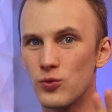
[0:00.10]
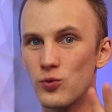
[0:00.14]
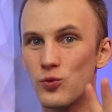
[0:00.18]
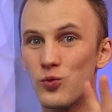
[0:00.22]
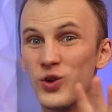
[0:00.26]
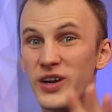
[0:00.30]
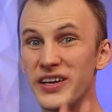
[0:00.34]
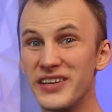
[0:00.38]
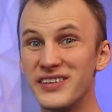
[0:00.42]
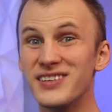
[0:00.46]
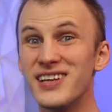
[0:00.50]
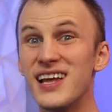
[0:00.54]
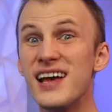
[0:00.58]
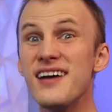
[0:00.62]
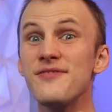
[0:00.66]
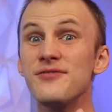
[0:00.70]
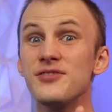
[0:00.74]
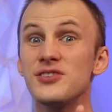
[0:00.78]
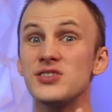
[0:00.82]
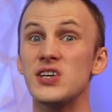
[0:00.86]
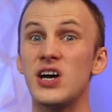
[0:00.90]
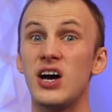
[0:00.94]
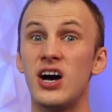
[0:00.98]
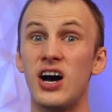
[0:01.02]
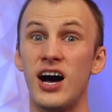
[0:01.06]
We
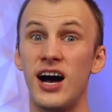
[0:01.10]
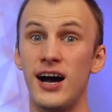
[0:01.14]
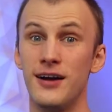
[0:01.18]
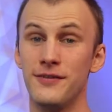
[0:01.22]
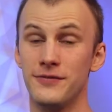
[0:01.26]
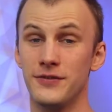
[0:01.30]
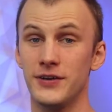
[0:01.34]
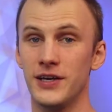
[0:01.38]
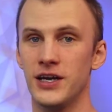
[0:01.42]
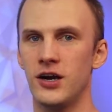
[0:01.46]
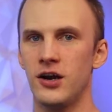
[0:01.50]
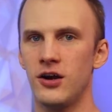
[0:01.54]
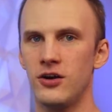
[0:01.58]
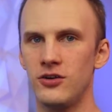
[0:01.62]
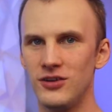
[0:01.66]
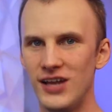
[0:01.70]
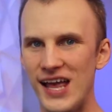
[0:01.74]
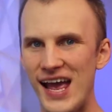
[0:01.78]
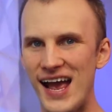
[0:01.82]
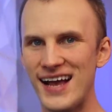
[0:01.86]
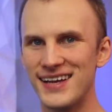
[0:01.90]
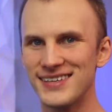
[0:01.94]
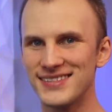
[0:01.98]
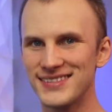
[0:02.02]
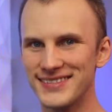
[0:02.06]
left off in our
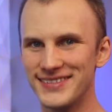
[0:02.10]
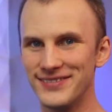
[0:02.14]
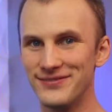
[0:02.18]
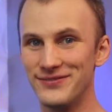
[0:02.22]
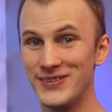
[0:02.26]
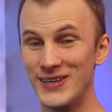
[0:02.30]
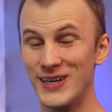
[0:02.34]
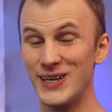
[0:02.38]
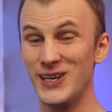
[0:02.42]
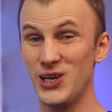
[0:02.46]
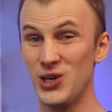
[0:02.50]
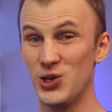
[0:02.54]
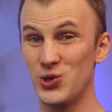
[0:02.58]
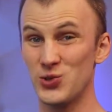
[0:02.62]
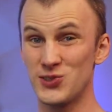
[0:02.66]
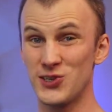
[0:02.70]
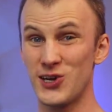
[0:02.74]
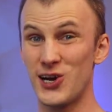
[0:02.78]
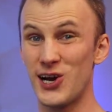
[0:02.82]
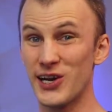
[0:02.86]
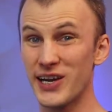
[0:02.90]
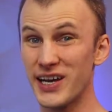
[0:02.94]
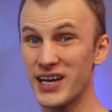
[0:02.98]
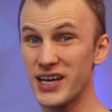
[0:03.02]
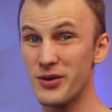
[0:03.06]
last video
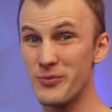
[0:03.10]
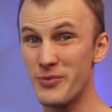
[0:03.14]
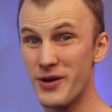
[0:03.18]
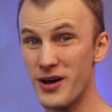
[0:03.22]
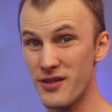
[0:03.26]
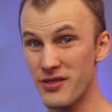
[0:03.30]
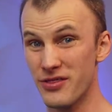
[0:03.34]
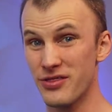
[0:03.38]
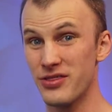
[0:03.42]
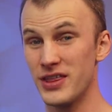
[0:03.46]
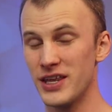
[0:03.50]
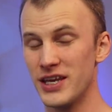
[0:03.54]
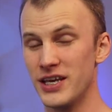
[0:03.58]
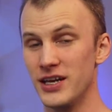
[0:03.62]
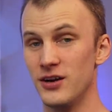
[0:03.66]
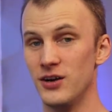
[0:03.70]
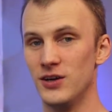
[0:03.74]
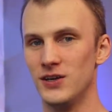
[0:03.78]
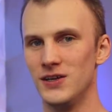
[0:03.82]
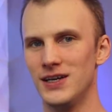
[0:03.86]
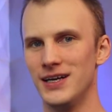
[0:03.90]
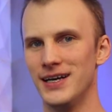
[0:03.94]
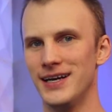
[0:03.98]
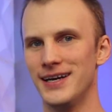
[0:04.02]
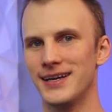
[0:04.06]
talking about
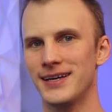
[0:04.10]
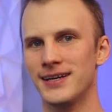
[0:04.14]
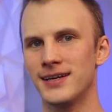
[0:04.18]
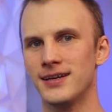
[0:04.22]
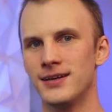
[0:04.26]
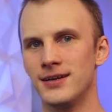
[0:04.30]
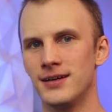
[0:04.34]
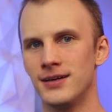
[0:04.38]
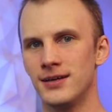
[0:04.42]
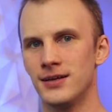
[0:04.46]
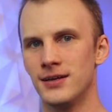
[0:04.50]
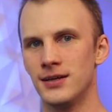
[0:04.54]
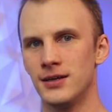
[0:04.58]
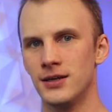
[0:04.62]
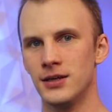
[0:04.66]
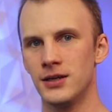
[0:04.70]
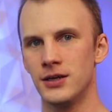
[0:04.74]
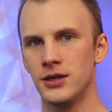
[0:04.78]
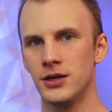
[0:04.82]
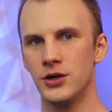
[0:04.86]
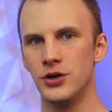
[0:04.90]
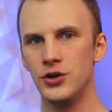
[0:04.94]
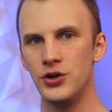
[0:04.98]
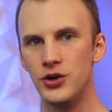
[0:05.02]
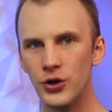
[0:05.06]
theater lighting,
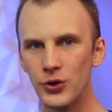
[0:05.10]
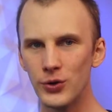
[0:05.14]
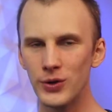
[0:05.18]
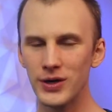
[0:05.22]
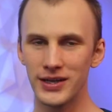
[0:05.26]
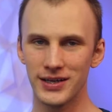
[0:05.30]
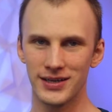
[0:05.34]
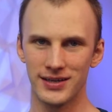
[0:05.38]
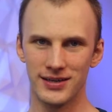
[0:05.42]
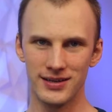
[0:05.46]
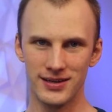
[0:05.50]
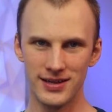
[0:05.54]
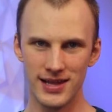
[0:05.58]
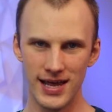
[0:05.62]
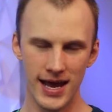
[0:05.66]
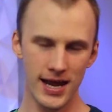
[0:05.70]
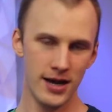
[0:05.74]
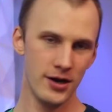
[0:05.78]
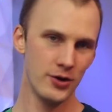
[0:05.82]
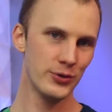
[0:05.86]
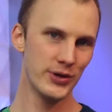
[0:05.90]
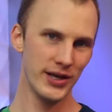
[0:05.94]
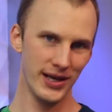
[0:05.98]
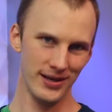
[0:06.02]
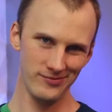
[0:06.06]
noting
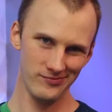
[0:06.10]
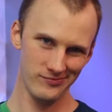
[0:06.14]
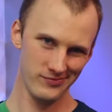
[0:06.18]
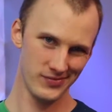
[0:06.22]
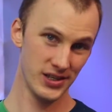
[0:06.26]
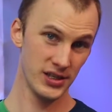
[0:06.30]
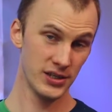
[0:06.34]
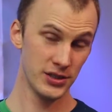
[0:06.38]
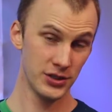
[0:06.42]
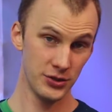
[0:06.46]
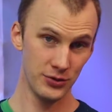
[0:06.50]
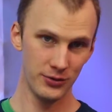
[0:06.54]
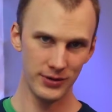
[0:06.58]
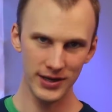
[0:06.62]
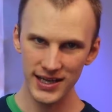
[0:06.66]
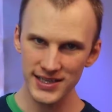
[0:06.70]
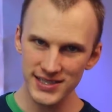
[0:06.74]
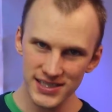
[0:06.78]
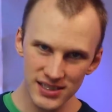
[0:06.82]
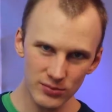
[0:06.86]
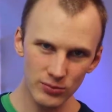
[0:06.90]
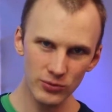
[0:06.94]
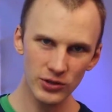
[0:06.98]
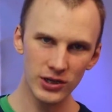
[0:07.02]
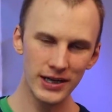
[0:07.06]
that, okay, you
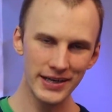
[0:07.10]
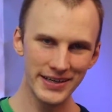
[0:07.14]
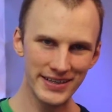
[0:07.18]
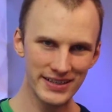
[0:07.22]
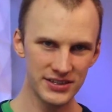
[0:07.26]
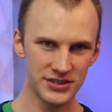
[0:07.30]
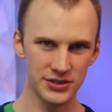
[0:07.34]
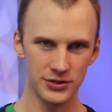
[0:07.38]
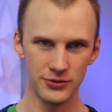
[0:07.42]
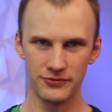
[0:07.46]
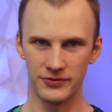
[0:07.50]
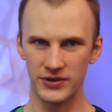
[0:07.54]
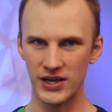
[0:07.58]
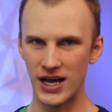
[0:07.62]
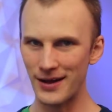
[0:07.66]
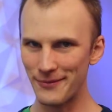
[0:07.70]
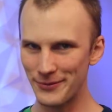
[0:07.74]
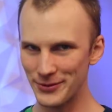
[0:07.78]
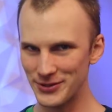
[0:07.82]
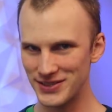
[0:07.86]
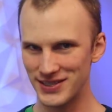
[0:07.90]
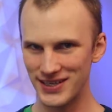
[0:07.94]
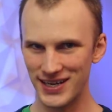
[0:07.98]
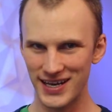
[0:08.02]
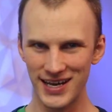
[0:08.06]
got some lights, you've
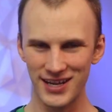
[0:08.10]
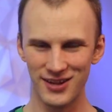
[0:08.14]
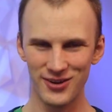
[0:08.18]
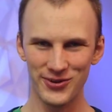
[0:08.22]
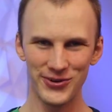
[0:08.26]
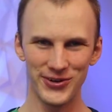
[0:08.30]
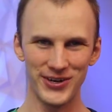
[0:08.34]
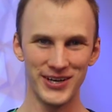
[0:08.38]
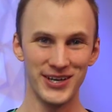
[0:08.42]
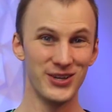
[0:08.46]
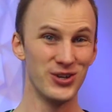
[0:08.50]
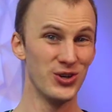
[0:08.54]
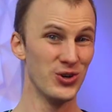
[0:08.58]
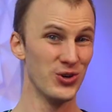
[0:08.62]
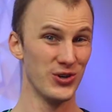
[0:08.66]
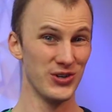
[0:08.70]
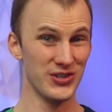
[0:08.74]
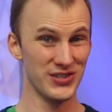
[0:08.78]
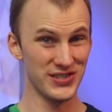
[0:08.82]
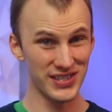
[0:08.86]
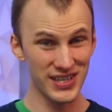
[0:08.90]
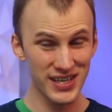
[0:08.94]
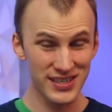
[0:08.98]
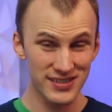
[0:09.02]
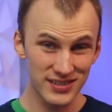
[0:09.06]
cobbled together either a
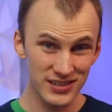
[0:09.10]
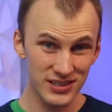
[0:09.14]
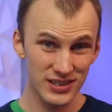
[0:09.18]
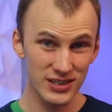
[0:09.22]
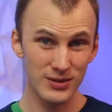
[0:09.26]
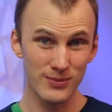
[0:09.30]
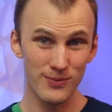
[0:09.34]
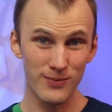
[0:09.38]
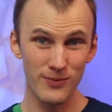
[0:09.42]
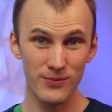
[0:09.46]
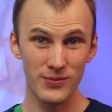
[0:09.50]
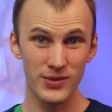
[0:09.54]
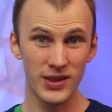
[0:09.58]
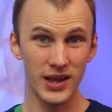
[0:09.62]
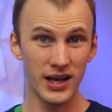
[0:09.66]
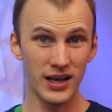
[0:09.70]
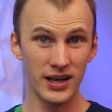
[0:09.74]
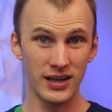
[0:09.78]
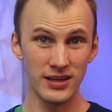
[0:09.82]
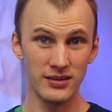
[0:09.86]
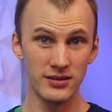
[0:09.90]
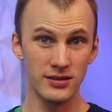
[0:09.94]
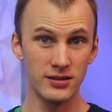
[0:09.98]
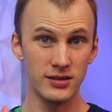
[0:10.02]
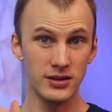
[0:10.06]
system
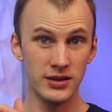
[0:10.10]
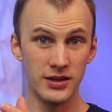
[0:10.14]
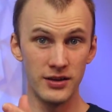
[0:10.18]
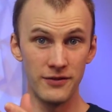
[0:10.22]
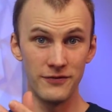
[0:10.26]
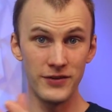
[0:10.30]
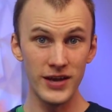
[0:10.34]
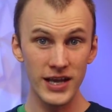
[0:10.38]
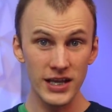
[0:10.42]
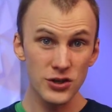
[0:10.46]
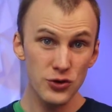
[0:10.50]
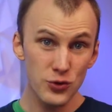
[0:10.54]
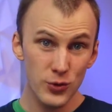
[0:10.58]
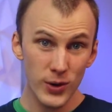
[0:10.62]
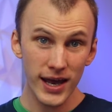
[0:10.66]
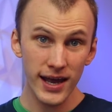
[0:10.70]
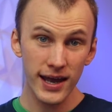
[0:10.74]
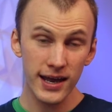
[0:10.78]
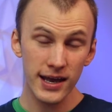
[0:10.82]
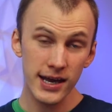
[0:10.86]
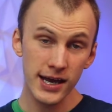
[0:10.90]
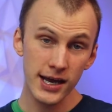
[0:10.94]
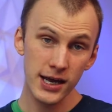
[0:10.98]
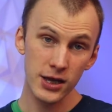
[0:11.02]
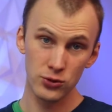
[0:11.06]
that the venue
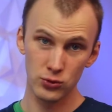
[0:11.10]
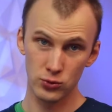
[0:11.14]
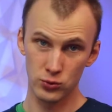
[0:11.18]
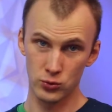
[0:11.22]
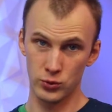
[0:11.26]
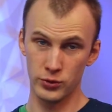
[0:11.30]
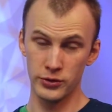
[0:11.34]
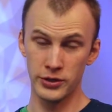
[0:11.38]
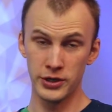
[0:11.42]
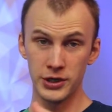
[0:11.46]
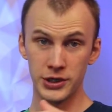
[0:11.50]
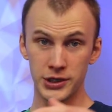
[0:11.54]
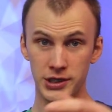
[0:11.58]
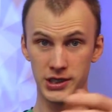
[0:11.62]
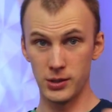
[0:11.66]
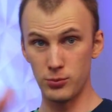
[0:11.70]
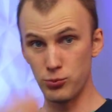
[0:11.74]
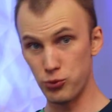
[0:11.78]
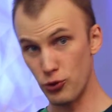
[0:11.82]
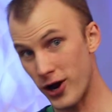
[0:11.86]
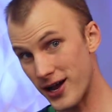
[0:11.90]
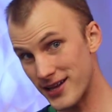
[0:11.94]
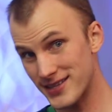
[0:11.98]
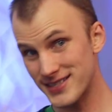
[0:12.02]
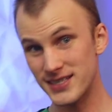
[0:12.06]
had, or you
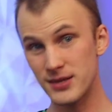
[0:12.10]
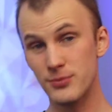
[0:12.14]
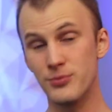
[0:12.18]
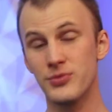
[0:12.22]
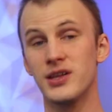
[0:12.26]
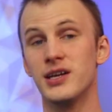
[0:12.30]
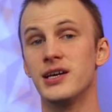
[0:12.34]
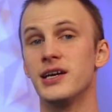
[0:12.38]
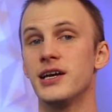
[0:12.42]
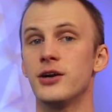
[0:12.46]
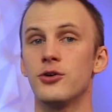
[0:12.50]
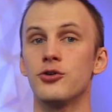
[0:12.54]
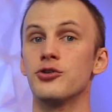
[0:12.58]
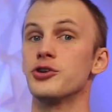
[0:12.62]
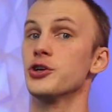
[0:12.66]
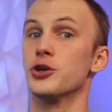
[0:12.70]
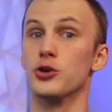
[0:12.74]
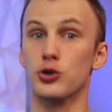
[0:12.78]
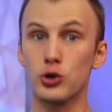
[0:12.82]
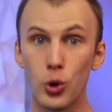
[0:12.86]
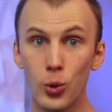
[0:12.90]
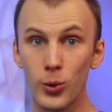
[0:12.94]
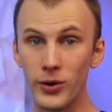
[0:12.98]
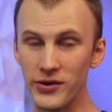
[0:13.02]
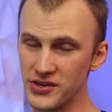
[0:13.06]
brought something in, or
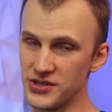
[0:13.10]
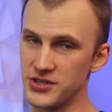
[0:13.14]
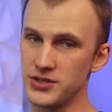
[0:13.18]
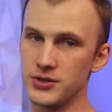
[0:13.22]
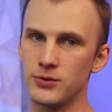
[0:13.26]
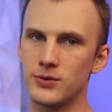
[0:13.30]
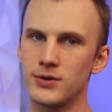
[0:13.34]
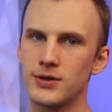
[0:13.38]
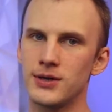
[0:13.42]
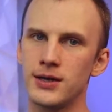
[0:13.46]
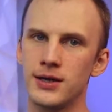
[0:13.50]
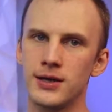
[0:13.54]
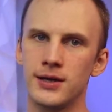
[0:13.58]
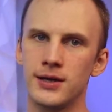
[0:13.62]
you're going to.